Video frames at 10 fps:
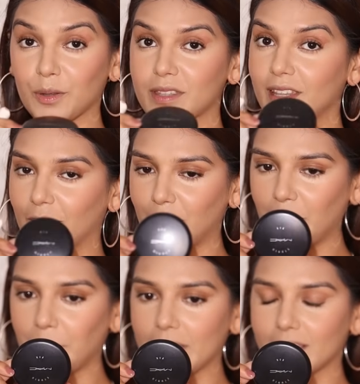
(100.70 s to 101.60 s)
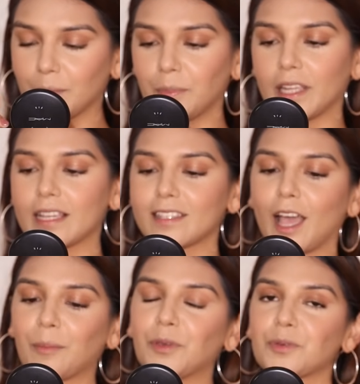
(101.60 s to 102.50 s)
To set my base in place,
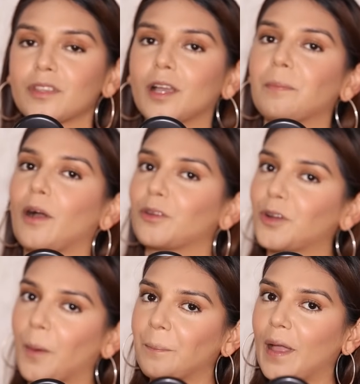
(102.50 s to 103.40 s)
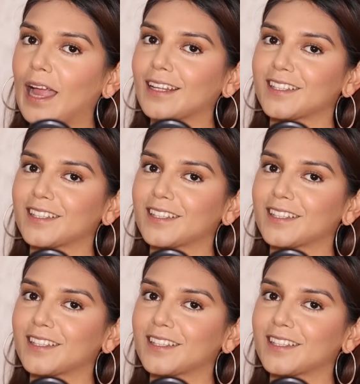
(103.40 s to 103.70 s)
I'm using a powder compact.